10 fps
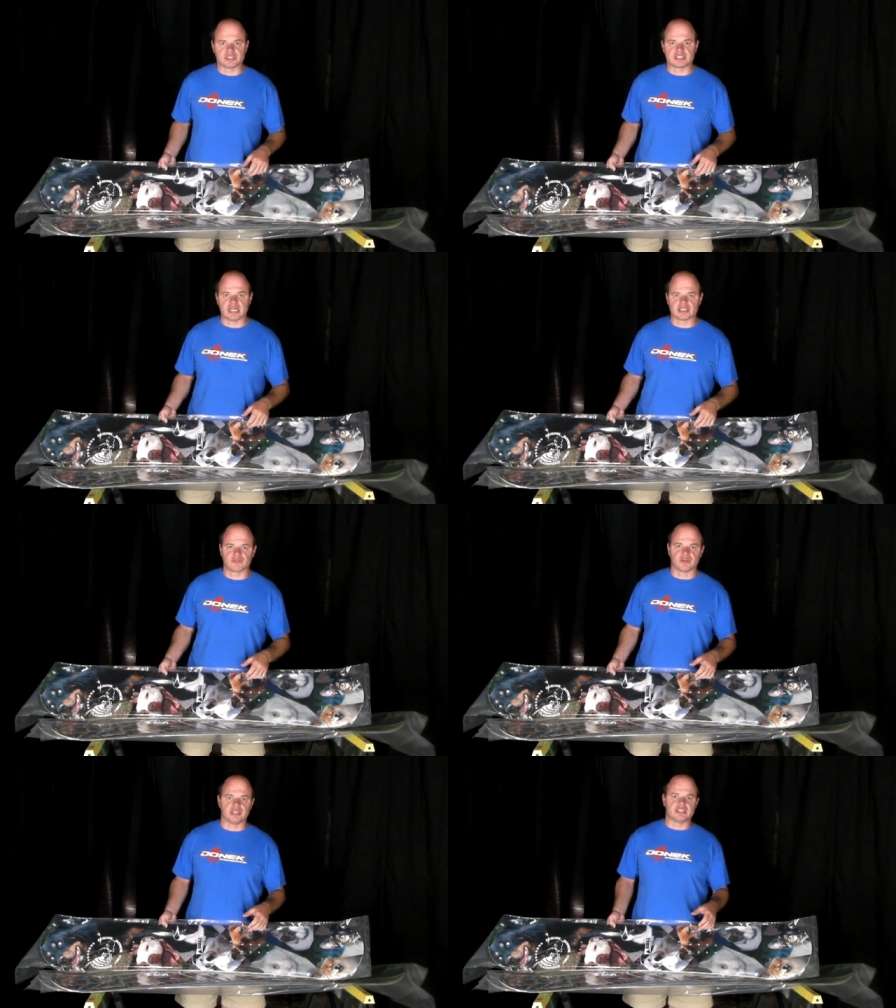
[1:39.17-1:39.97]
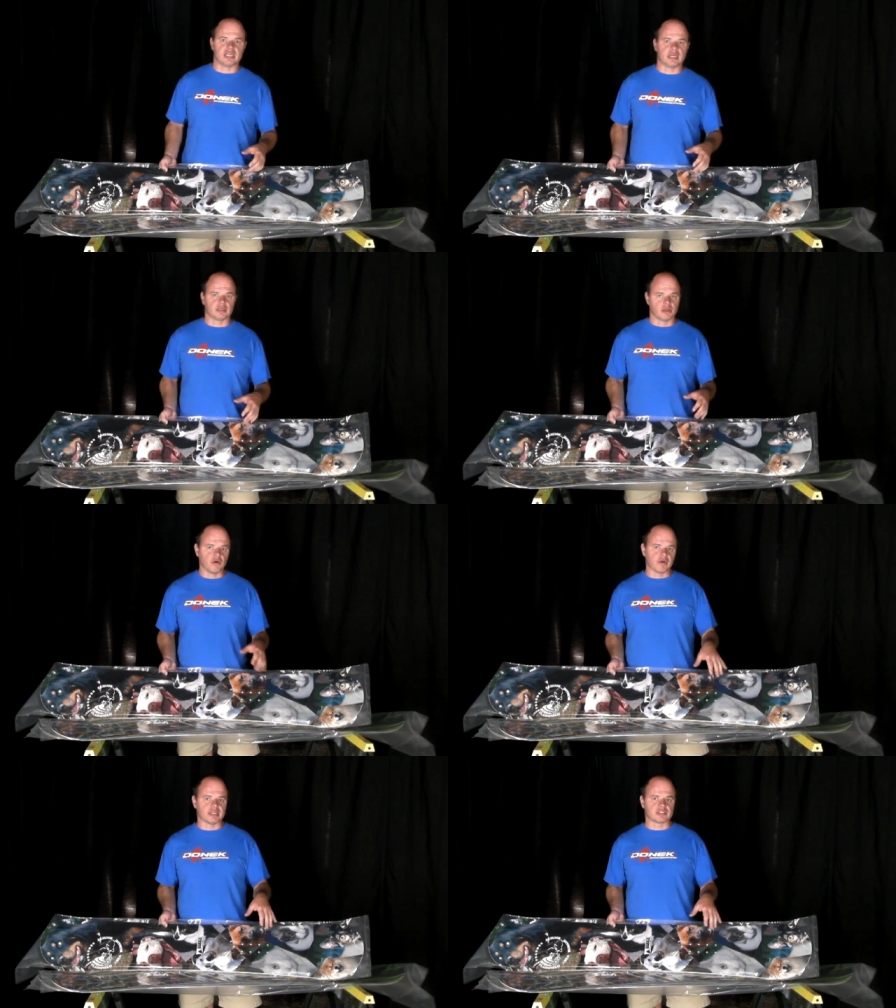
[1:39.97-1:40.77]
successfully take
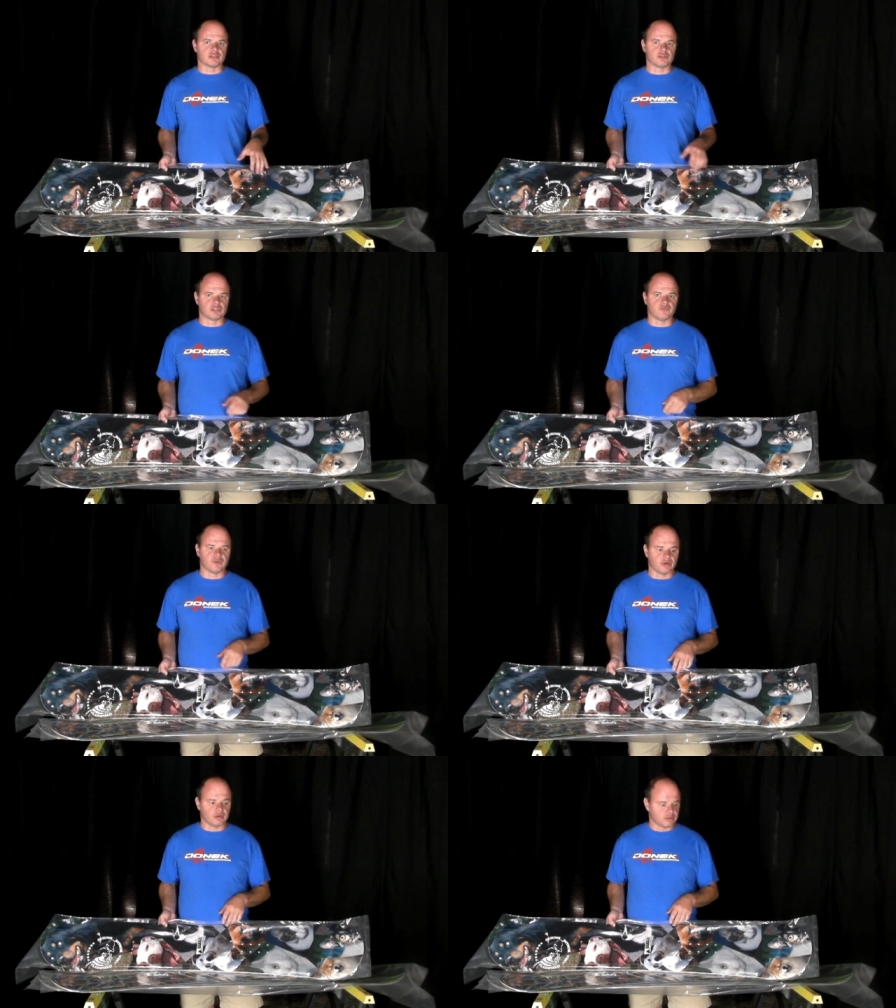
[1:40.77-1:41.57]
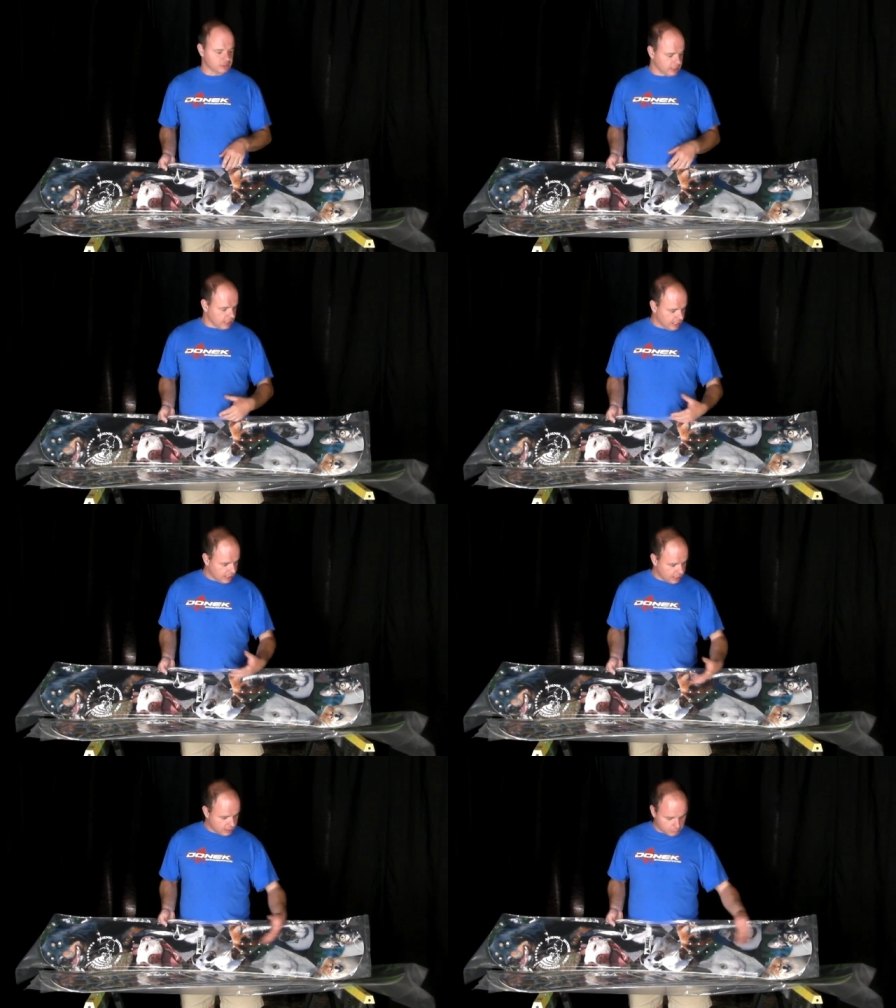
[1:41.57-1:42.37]
low resolution photos
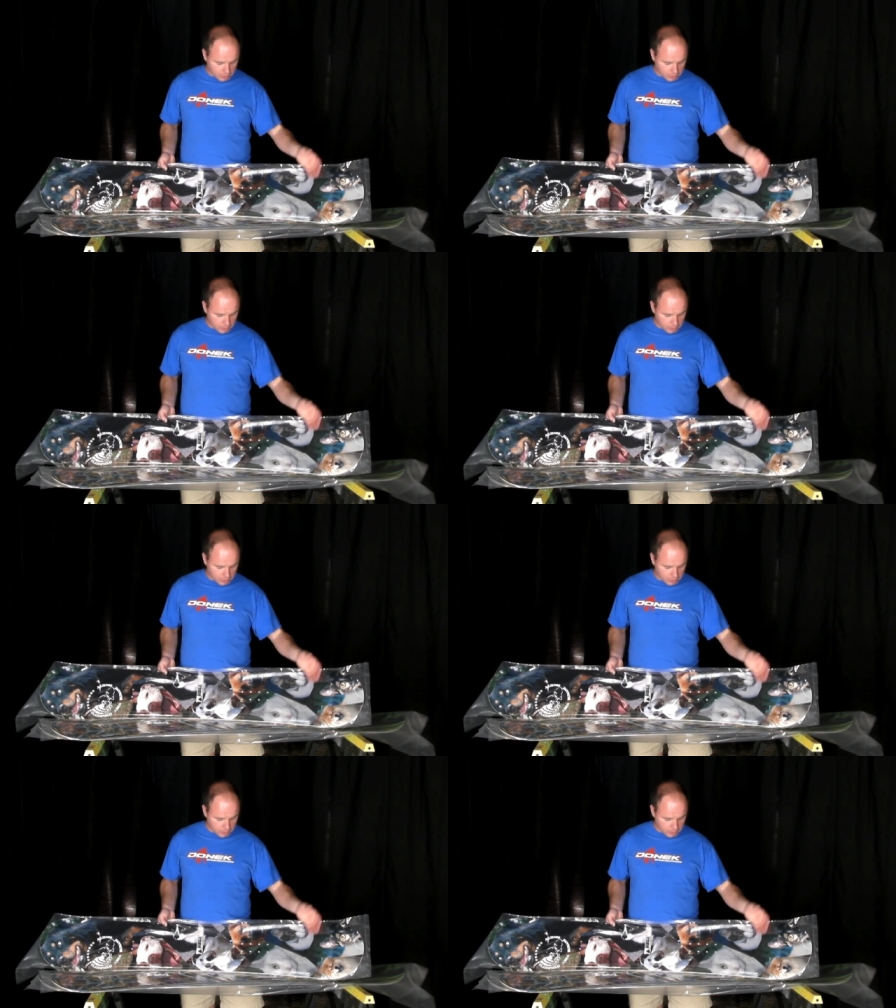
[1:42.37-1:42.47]
and